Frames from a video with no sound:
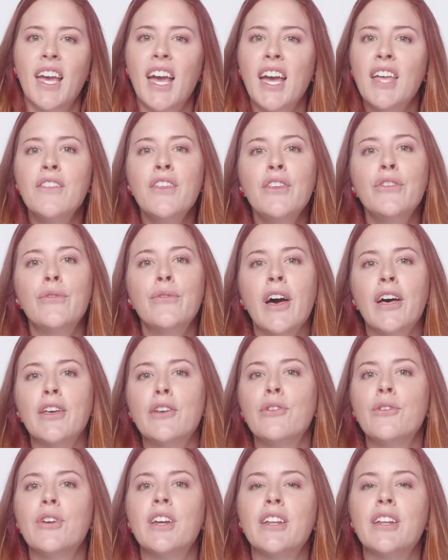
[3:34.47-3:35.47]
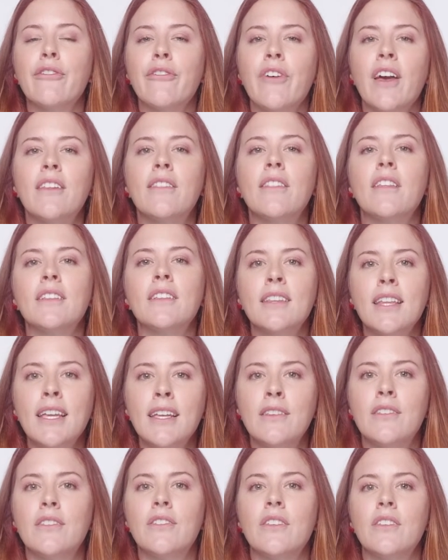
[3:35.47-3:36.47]
And this value can affect the
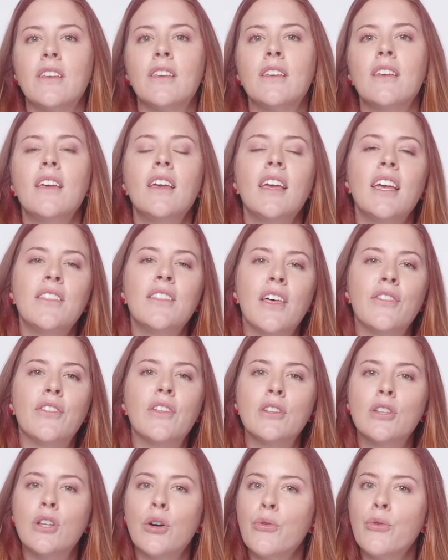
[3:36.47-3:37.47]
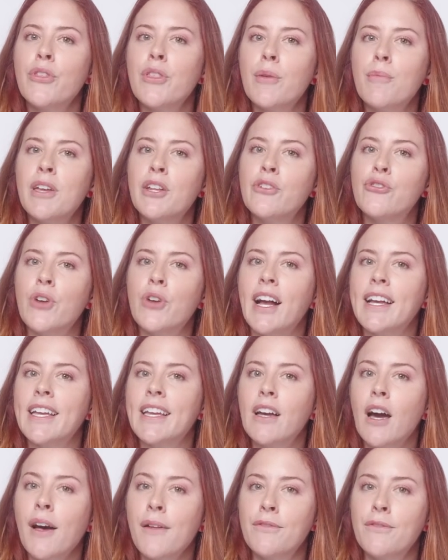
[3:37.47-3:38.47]
latency in that the lower the min
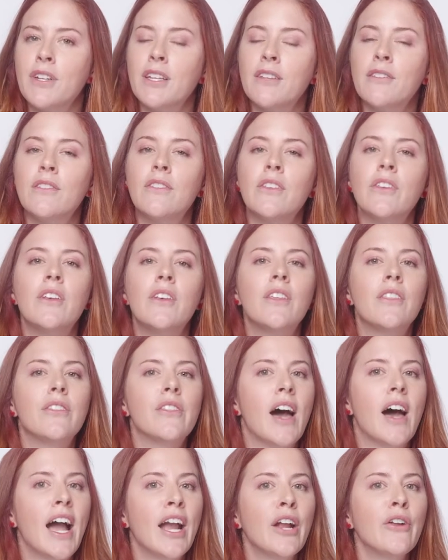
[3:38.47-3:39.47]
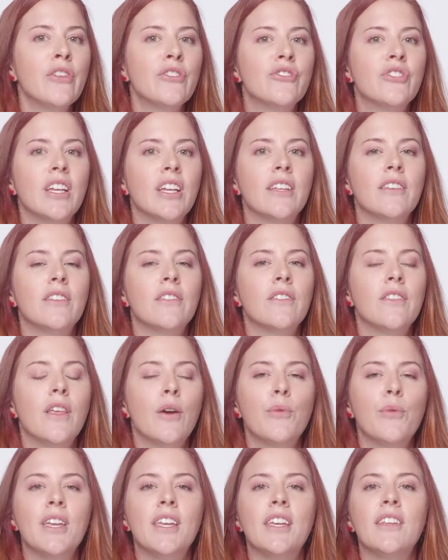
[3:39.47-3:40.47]
tracking confidence, the higher the chance
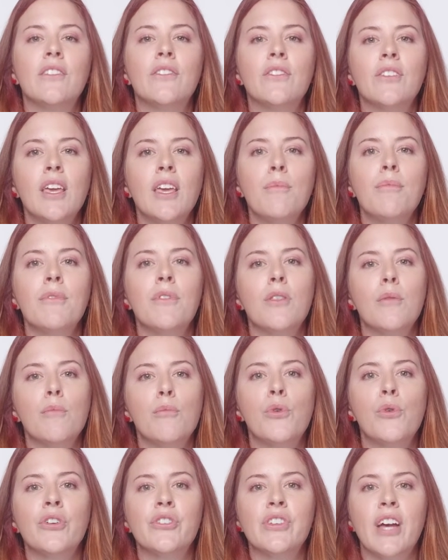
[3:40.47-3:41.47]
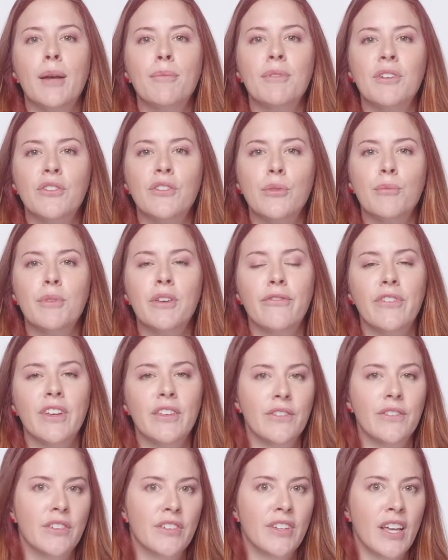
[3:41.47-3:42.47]
that we can skip the more time-consuming
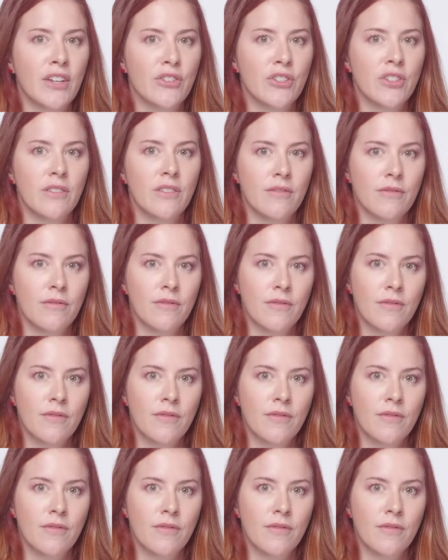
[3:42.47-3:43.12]
face detection.